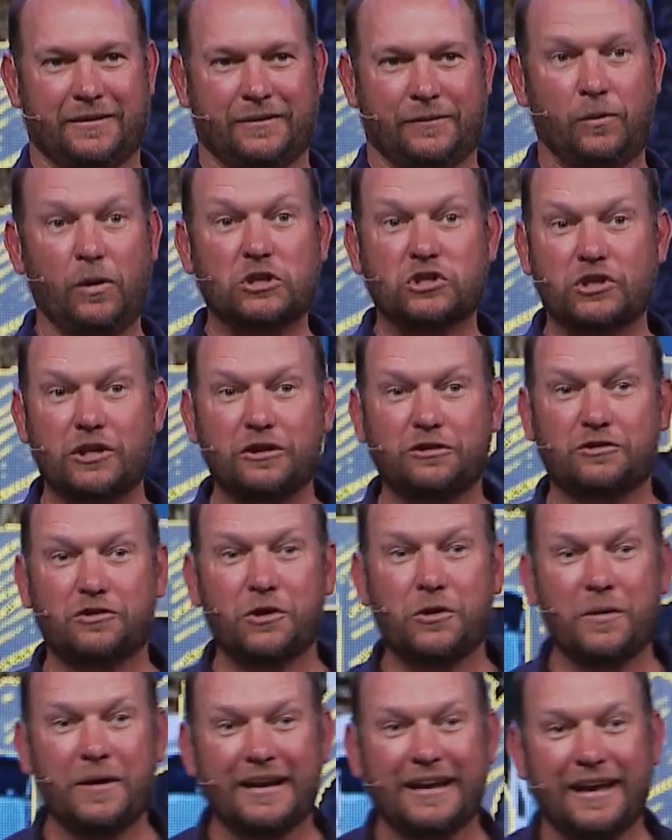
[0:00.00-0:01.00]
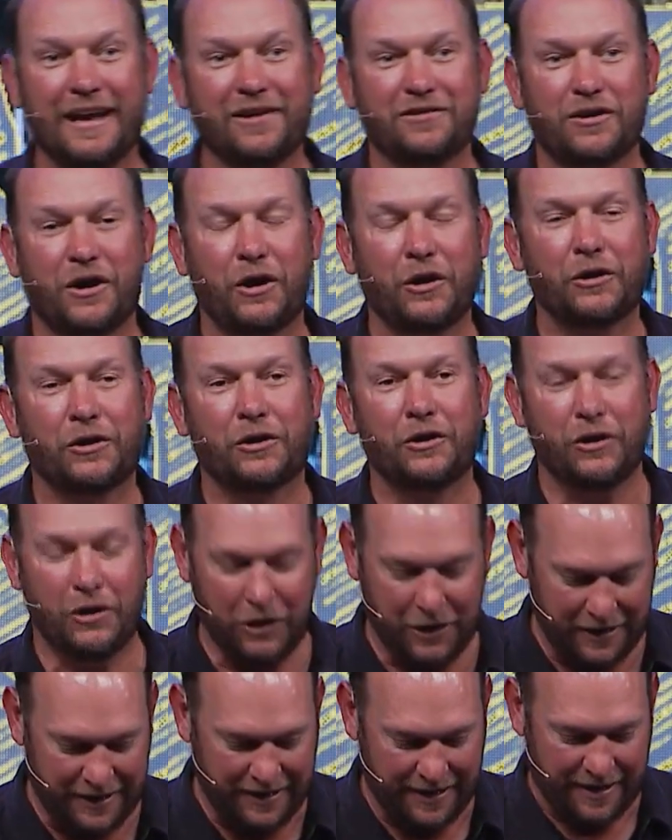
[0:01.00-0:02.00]
What she's doing is a
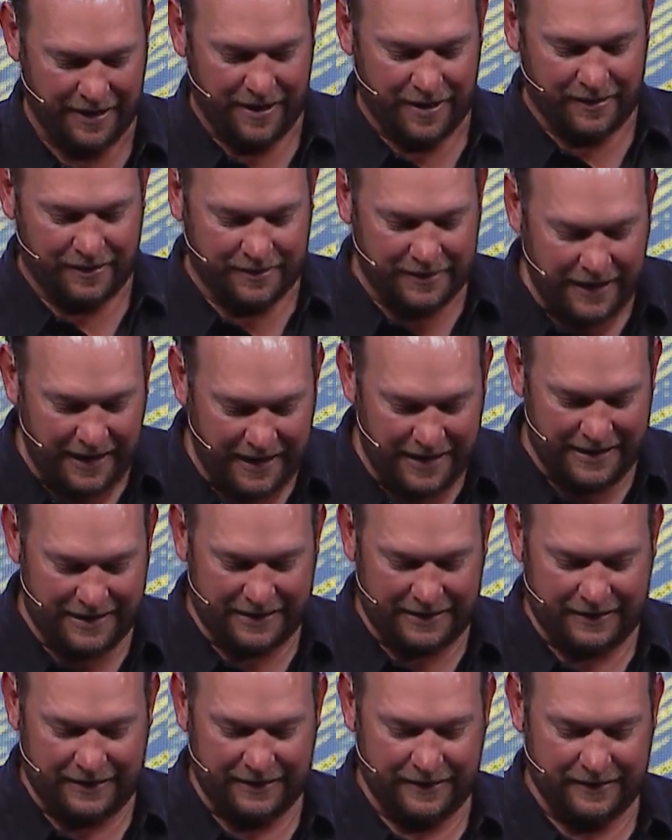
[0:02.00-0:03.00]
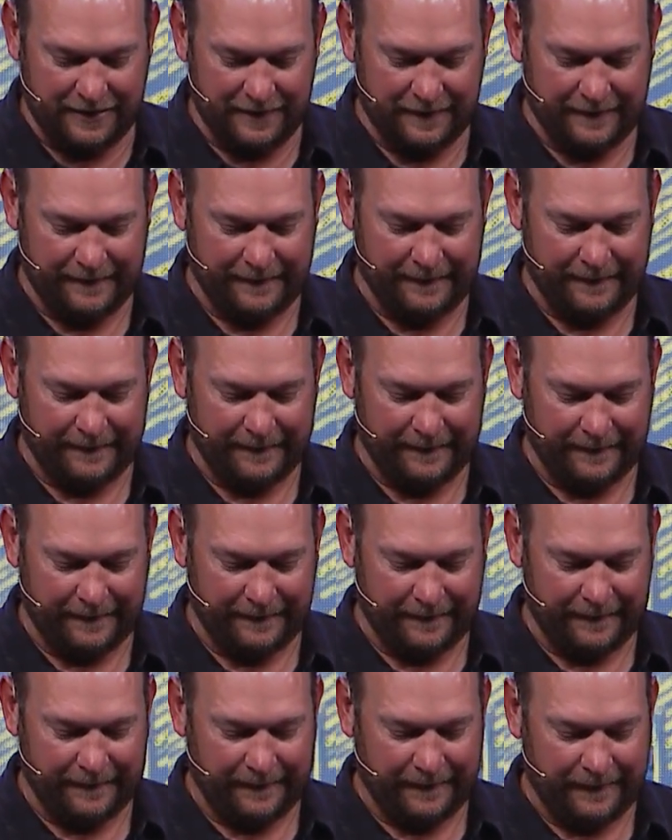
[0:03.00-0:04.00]
good thing.
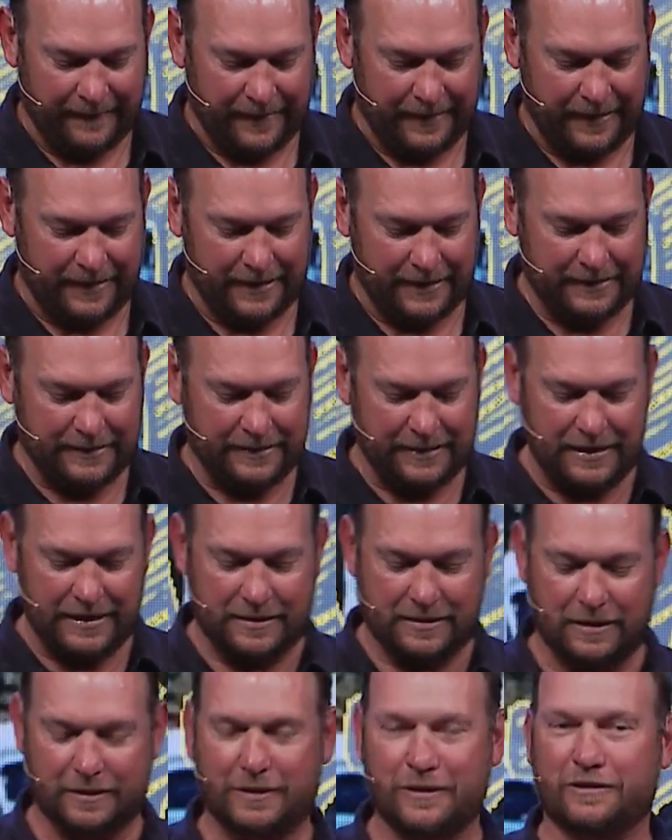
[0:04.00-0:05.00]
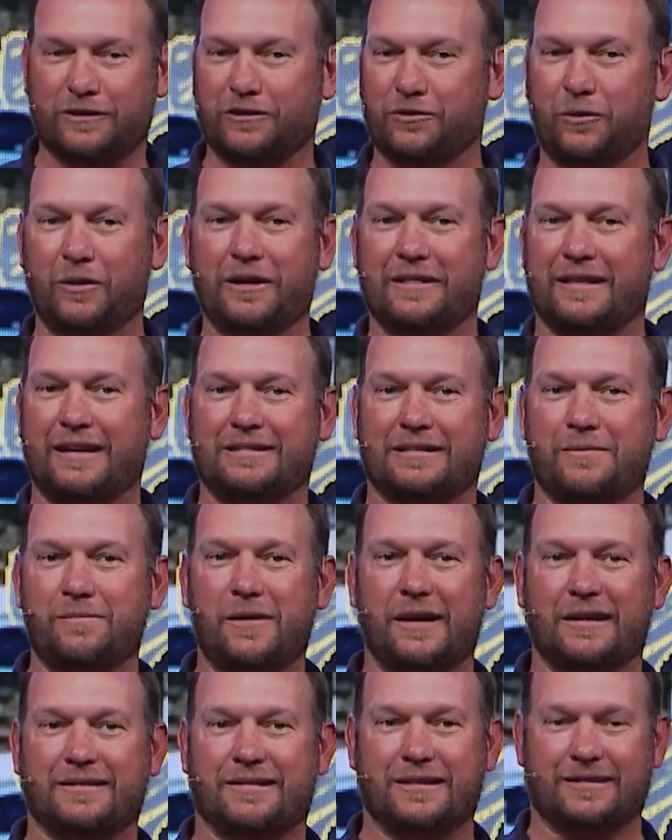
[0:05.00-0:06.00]
And I think that this is one of the things that
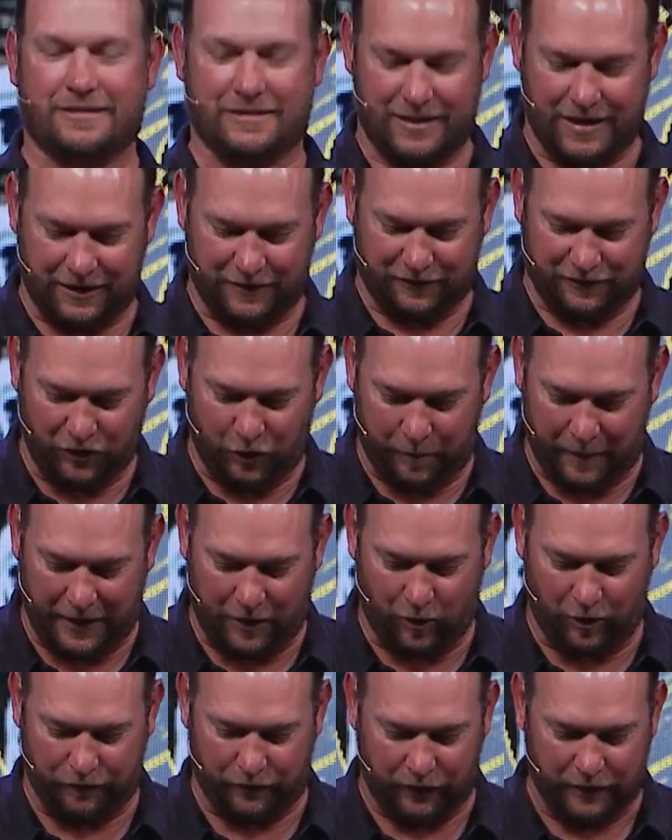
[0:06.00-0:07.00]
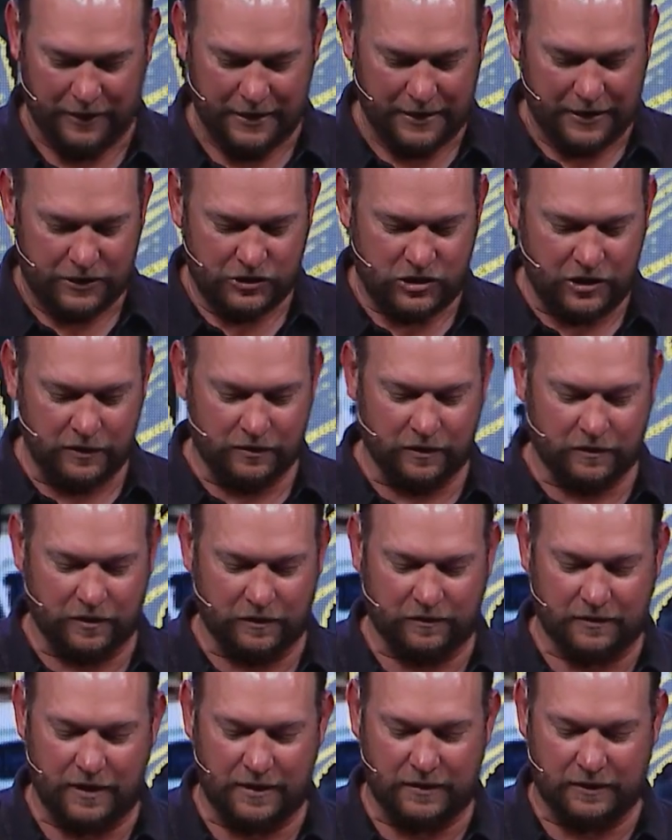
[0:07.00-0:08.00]
makes this text so powerful. Jesus
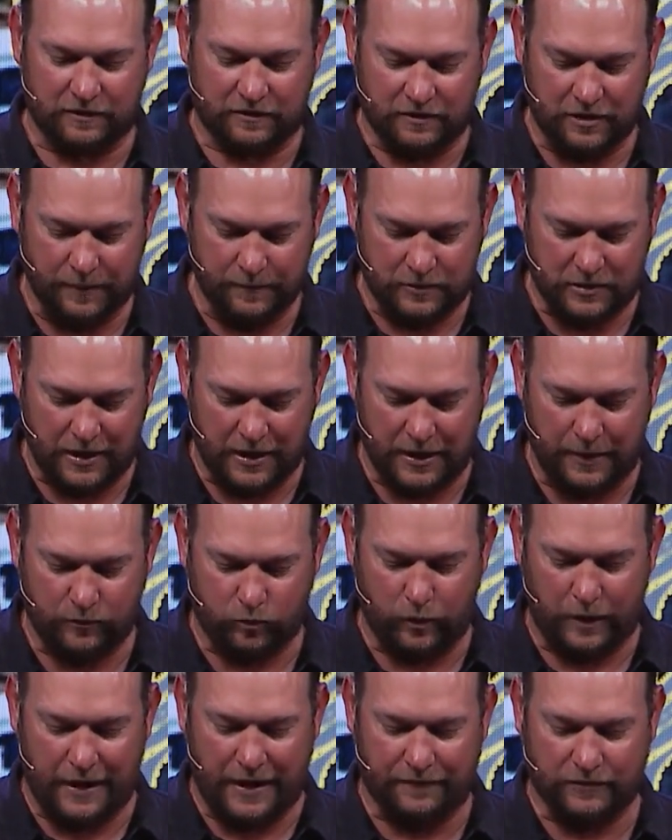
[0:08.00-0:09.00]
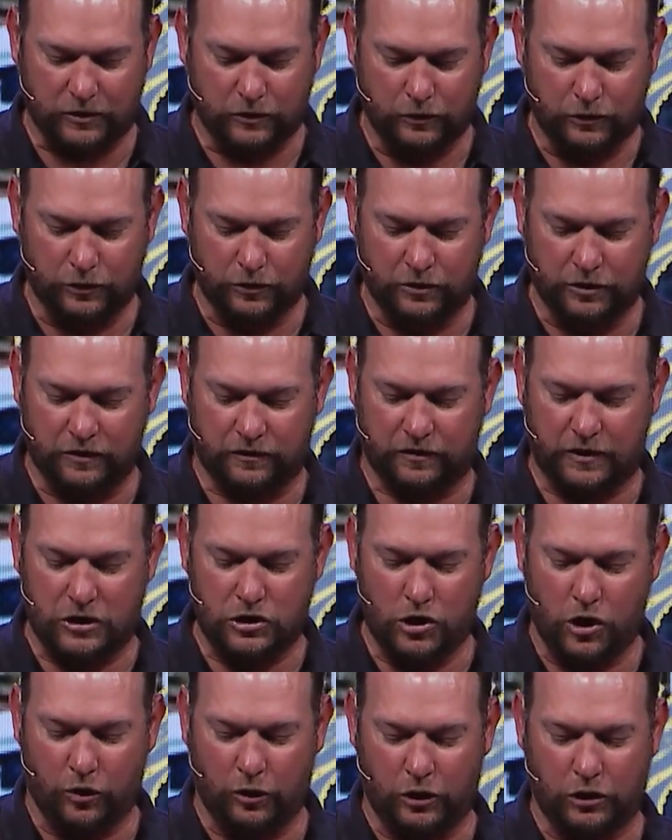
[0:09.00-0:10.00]
is saying that sometimes we have to learn to say
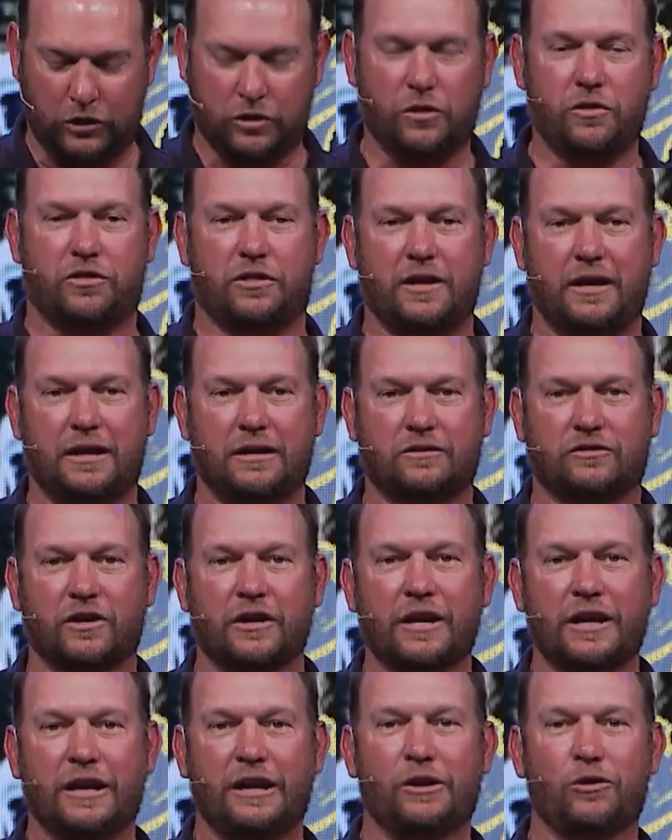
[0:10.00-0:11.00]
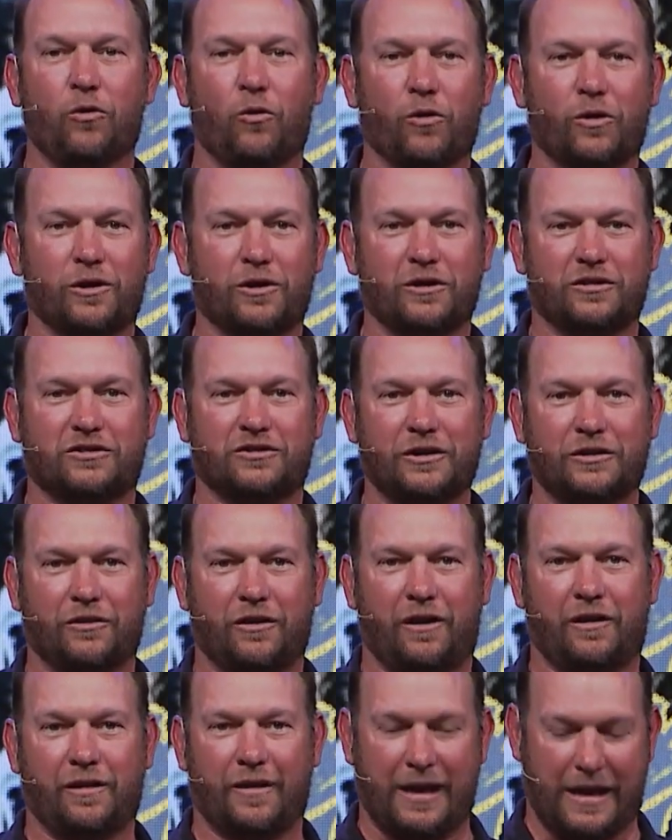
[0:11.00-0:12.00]
no to good things in order to center
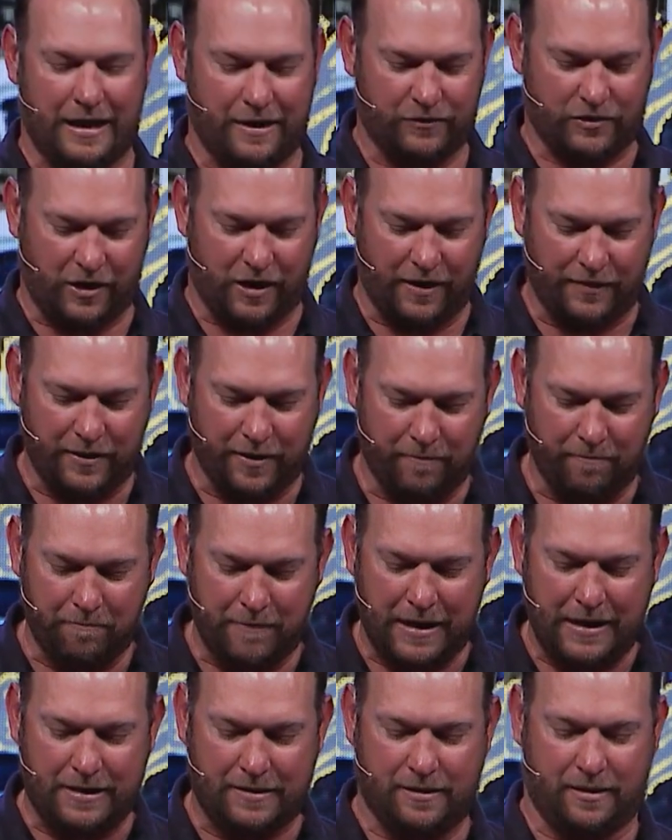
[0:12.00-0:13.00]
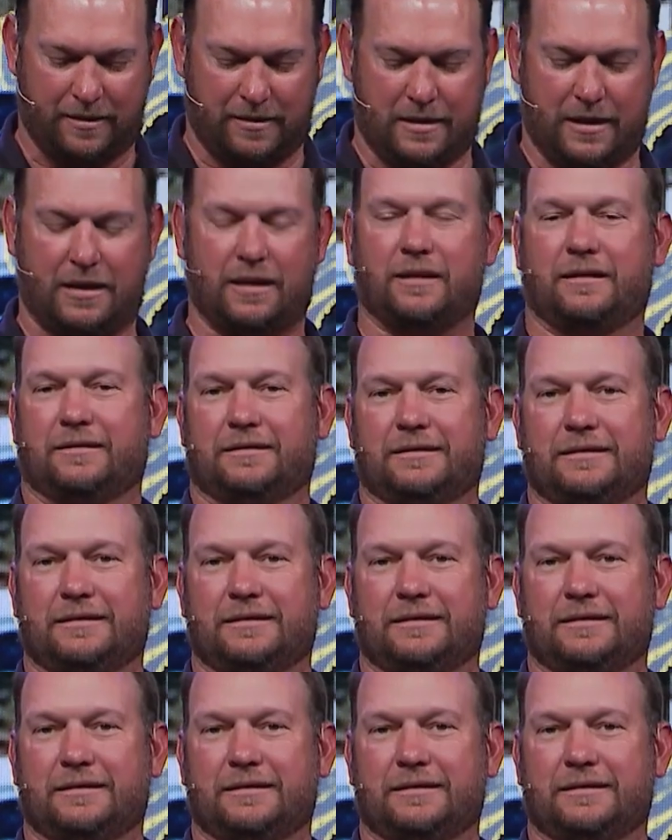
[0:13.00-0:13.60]
our lives on the main thing.